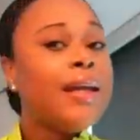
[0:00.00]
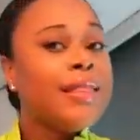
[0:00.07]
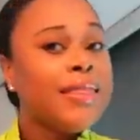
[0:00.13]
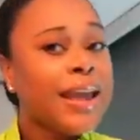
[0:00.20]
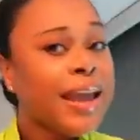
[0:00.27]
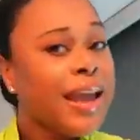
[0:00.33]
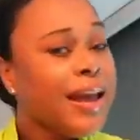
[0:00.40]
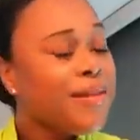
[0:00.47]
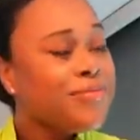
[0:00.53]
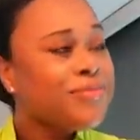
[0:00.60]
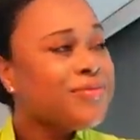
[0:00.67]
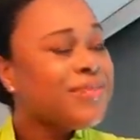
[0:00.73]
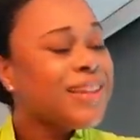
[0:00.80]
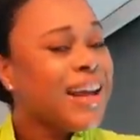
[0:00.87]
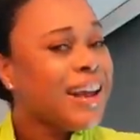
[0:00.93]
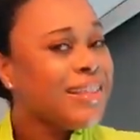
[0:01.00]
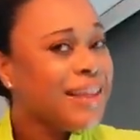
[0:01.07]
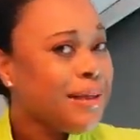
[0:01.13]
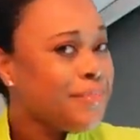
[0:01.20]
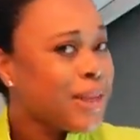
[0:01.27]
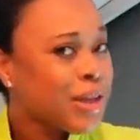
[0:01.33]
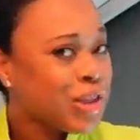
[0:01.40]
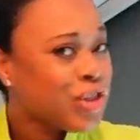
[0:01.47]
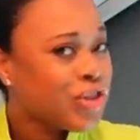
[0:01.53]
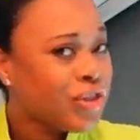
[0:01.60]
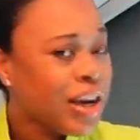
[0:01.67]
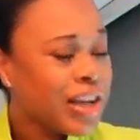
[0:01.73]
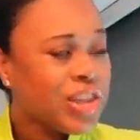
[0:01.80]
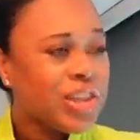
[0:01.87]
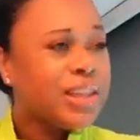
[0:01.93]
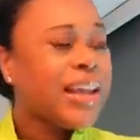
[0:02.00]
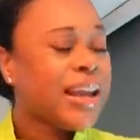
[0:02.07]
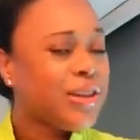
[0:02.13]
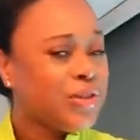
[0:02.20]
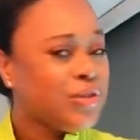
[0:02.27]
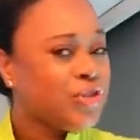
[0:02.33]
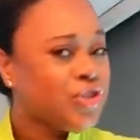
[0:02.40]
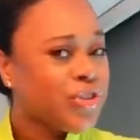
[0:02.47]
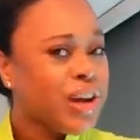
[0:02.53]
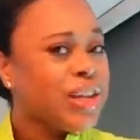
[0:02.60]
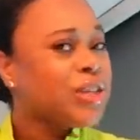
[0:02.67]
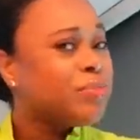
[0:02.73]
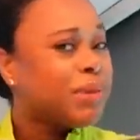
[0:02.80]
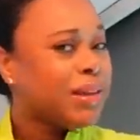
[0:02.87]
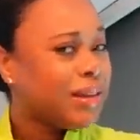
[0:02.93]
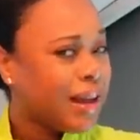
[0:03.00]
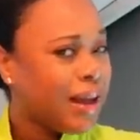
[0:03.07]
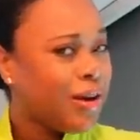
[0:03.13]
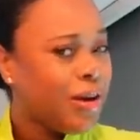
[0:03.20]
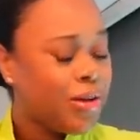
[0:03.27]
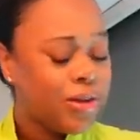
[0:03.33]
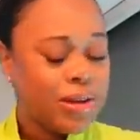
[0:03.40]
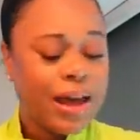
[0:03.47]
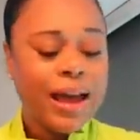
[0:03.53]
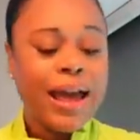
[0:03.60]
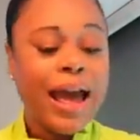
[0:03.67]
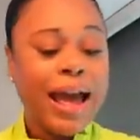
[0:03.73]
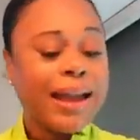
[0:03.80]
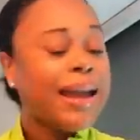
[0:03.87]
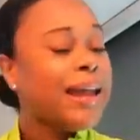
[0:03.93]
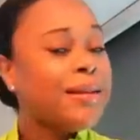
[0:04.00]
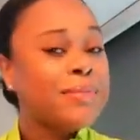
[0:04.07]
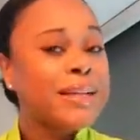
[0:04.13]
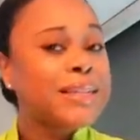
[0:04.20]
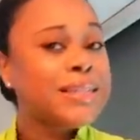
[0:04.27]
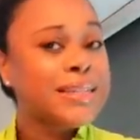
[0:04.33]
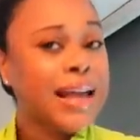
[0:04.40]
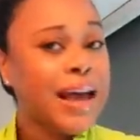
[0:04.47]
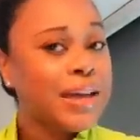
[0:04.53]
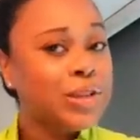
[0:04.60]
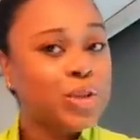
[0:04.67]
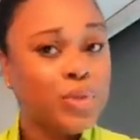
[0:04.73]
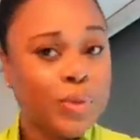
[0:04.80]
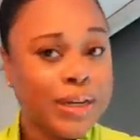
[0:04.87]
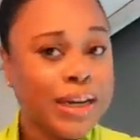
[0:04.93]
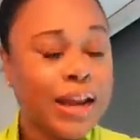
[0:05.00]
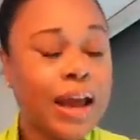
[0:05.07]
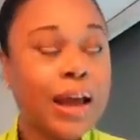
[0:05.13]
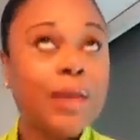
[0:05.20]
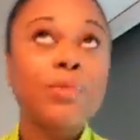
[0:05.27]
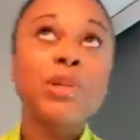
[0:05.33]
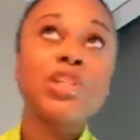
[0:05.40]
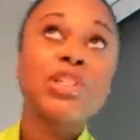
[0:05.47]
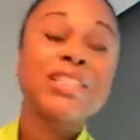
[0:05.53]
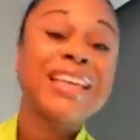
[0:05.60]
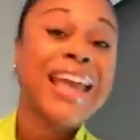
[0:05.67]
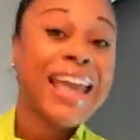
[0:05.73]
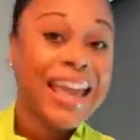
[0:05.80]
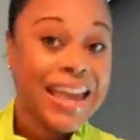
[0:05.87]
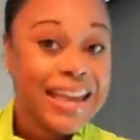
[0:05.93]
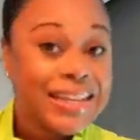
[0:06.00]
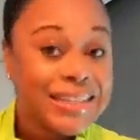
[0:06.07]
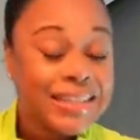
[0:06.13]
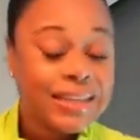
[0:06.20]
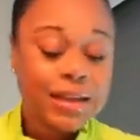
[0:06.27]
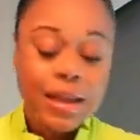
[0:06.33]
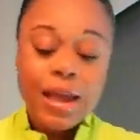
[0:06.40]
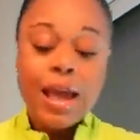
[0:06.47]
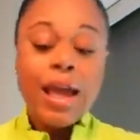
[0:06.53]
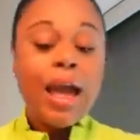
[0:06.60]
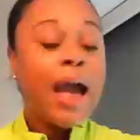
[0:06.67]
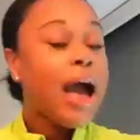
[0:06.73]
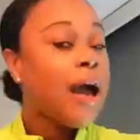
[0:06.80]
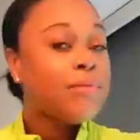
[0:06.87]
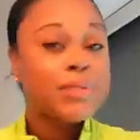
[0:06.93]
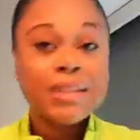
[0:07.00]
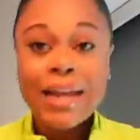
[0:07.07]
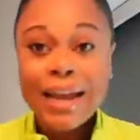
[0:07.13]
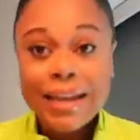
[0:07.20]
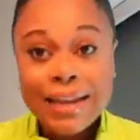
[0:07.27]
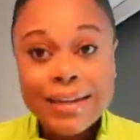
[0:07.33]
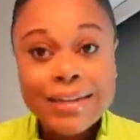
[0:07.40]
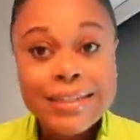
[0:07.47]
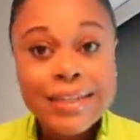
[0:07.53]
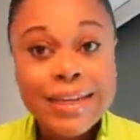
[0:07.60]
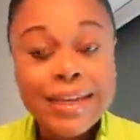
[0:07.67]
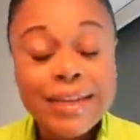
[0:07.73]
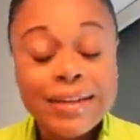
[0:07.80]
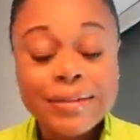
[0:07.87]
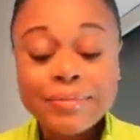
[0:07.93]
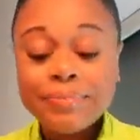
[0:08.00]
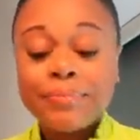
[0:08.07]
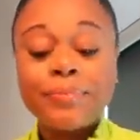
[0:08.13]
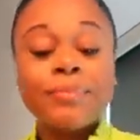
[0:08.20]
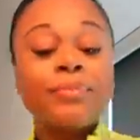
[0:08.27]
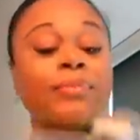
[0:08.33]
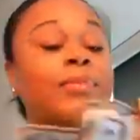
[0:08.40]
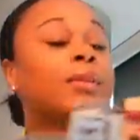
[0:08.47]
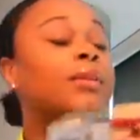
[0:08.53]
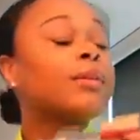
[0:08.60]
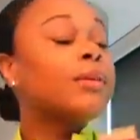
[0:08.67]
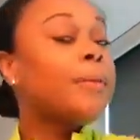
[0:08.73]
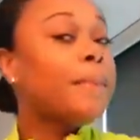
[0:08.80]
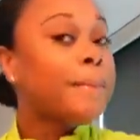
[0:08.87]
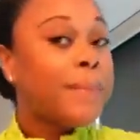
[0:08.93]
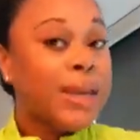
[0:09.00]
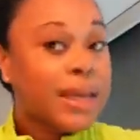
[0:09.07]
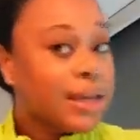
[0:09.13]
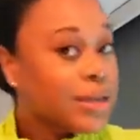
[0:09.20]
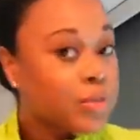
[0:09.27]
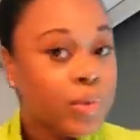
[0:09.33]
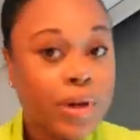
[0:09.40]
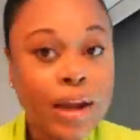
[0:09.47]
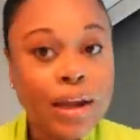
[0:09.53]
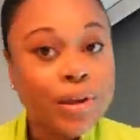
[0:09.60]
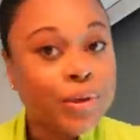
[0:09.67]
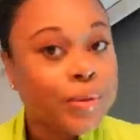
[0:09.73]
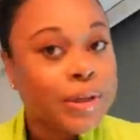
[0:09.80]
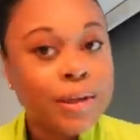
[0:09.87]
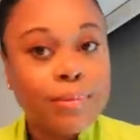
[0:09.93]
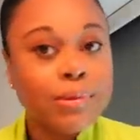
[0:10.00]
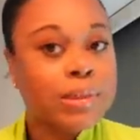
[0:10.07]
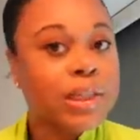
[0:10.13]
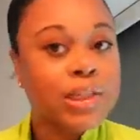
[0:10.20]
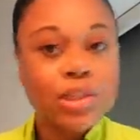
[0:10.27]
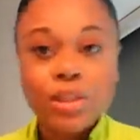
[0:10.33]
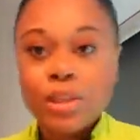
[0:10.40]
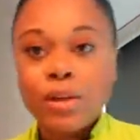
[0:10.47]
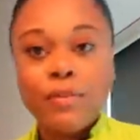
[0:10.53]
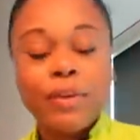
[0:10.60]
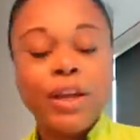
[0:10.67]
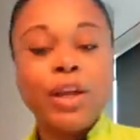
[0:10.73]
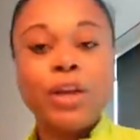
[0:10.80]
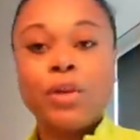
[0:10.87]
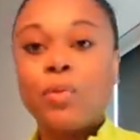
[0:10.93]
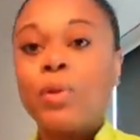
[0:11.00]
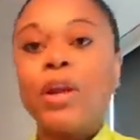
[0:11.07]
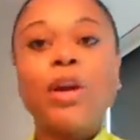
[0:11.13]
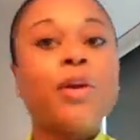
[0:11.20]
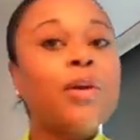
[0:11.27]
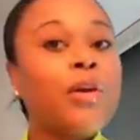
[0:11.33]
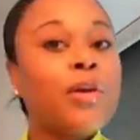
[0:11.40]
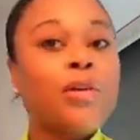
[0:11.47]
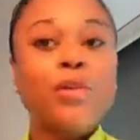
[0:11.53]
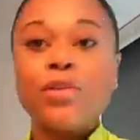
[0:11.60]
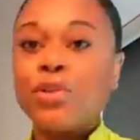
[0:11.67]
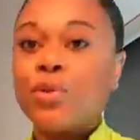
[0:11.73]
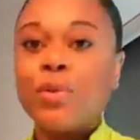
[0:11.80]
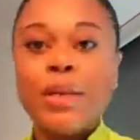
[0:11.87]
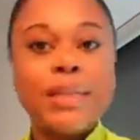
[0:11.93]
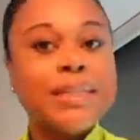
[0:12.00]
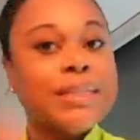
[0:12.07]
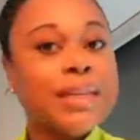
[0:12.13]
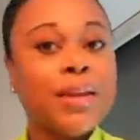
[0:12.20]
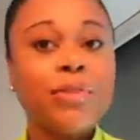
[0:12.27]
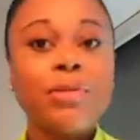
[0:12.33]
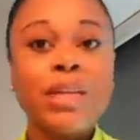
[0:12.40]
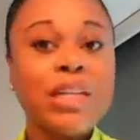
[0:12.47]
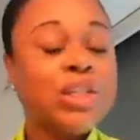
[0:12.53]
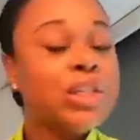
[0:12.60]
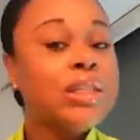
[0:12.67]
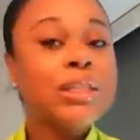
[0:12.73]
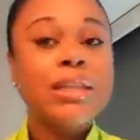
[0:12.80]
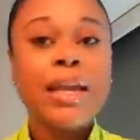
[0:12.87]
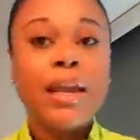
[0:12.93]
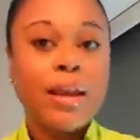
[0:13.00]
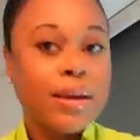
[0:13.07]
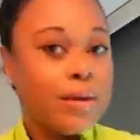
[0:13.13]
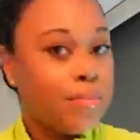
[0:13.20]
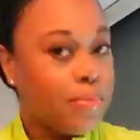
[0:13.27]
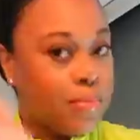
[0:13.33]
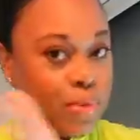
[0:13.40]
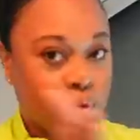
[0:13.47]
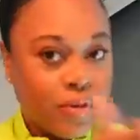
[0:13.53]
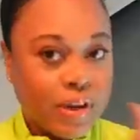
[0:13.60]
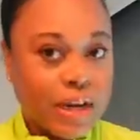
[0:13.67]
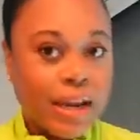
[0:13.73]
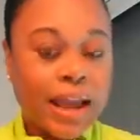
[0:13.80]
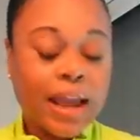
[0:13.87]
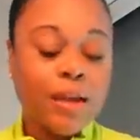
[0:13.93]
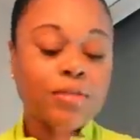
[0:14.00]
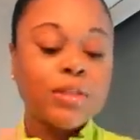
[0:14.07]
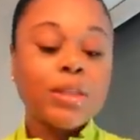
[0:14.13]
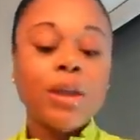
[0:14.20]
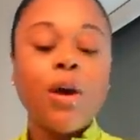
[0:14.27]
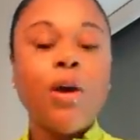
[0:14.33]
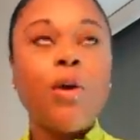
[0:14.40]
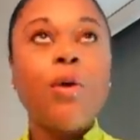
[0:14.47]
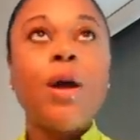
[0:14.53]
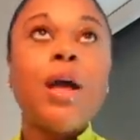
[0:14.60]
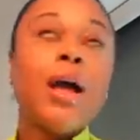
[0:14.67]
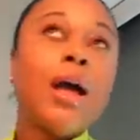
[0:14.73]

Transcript: They have not that much stretch. They do stretch, but not a whole lot. I got them in a size 29, which is an eight. I was not getting a 10 because we're not doing double digits over here. We are doing single digits and moving it down. So